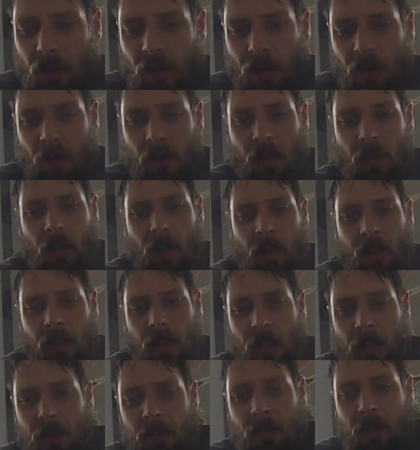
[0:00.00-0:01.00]
And then
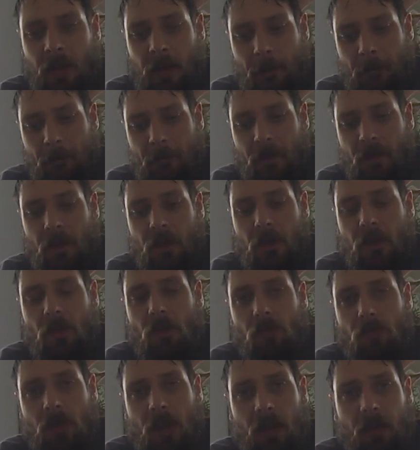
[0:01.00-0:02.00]
the real
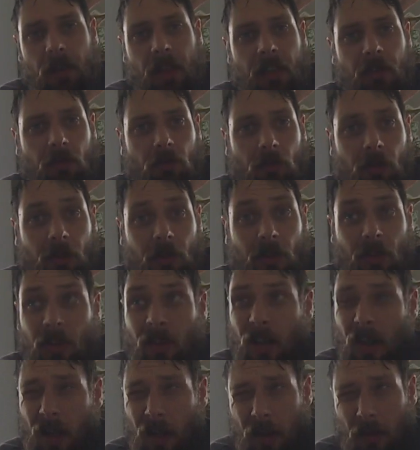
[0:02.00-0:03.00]
hindrance. I could
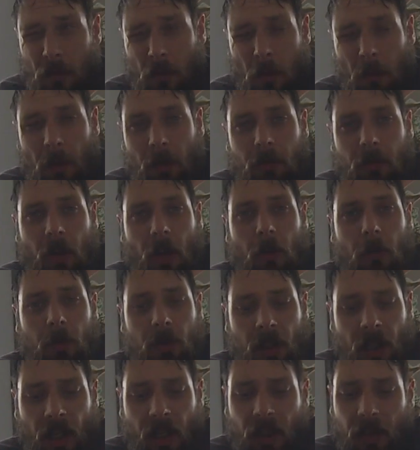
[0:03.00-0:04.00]
almost cope with that
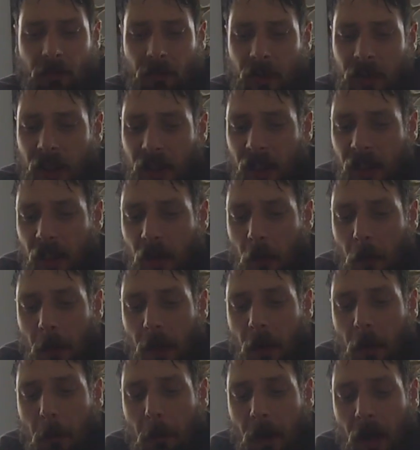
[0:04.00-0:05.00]
if I did a little bit on
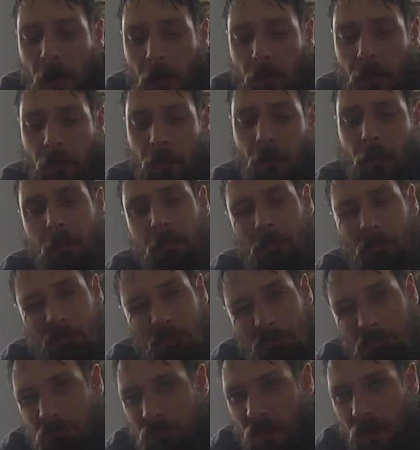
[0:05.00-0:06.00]
both.
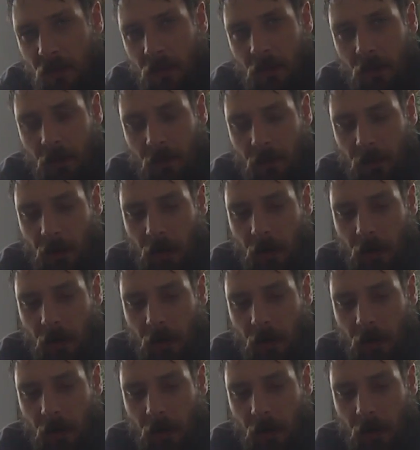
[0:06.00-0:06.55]
Fine.